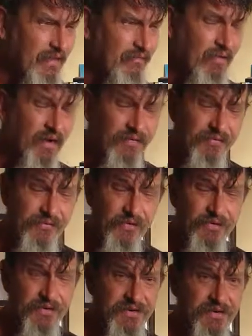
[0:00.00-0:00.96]
right
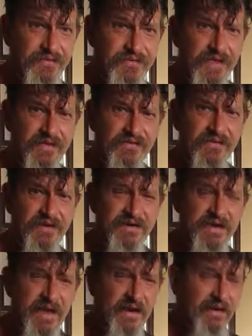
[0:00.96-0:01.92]
through to
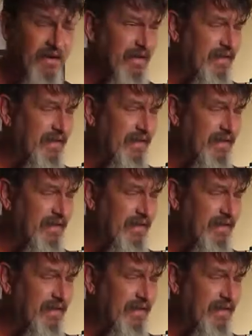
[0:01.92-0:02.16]
2010,